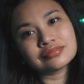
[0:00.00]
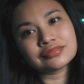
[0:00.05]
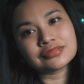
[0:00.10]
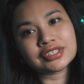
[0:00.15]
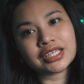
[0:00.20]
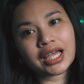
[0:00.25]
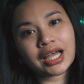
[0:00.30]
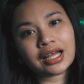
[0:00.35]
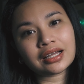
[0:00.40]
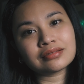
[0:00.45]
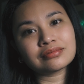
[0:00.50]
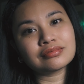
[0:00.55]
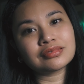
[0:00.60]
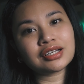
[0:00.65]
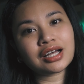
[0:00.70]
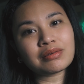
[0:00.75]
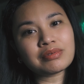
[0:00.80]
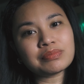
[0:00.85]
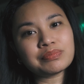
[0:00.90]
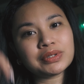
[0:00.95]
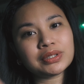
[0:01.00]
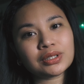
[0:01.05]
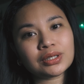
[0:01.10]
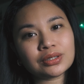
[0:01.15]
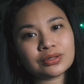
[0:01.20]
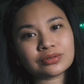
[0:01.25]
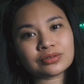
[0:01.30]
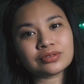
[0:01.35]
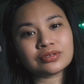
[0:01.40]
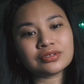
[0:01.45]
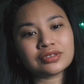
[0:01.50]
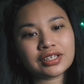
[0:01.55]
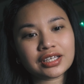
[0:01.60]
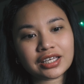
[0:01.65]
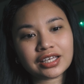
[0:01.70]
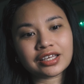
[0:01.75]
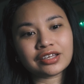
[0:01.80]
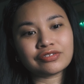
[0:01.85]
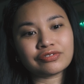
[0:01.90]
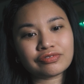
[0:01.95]
yeah, comment below
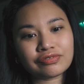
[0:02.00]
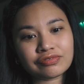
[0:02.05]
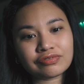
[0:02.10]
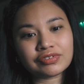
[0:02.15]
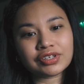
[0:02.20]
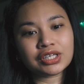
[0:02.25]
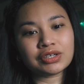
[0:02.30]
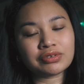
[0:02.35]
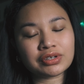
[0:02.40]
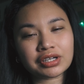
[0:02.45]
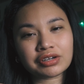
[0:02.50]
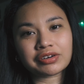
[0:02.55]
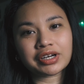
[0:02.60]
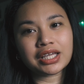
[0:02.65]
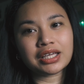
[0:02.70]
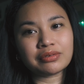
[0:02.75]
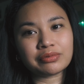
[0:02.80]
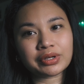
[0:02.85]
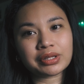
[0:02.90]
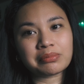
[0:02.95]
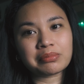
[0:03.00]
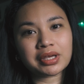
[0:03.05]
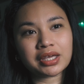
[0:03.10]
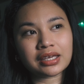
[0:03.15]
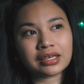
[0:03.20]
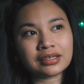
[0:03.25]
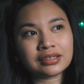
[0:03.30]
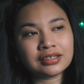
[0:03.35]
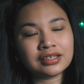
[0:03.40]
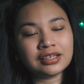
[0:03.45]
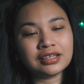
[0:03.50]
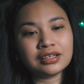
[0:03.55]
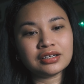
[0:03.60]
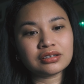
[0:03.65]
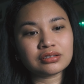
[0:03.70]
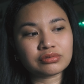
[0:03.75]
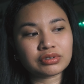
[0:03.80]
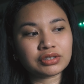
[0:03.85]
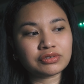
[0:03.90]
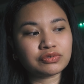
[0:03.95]
if you agree with me
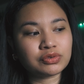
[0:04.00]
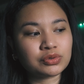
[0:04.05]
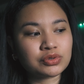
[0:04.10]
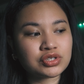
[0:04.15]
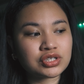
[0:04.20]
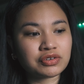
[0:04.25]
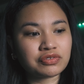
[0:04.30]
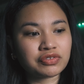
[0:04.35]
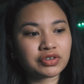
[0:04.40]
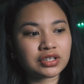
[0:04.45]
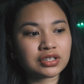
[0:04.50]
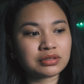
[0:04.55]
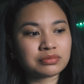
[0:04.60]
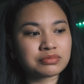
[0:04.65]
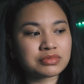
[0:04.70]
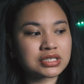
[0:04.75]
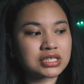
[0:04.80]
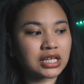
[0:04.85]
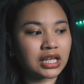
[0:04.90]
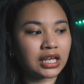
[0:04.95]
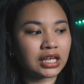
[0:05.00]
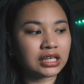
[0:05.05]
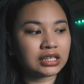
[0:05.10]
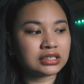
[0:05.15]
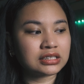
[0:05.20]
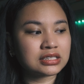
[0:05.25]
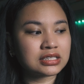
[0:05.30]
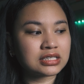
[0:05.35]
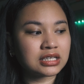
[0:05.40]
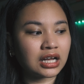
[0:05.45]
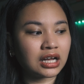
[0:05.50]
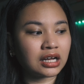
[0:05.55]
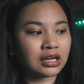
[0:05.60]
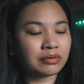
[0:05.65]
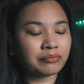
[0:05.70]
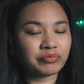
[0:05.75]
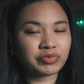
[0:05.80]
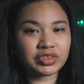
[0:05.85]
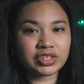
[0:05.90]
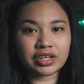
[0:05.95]
with Fuji films and
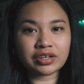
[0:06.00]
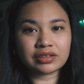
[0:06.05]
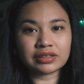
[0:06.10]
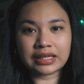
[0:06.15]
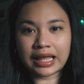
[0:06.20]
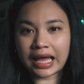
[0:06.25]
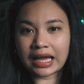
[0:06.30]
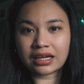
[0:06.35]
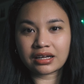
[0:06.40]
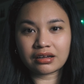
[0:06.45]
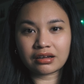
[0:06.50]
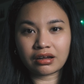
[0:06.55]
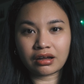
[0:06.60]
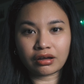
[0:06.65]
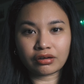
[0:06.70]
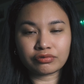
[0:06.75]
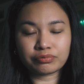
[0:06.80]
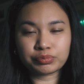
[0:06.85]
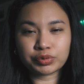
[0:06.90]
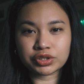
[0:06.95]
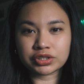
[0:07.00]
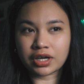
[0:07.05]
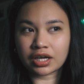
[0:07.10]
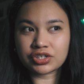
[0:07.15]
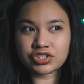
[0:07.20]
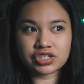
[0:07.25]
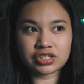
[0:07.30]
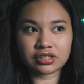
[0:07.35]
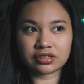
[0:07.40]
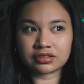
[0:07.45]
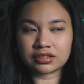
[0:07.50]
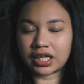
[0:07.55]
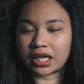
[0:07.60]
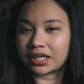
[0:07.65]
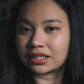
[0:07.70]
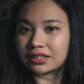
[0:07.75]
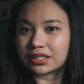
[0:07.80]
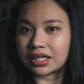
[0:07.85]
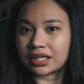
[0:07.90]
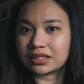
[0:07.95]
their lack of production
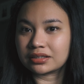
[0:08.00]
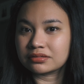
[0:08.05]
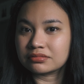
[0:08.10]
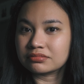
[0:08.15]
lately.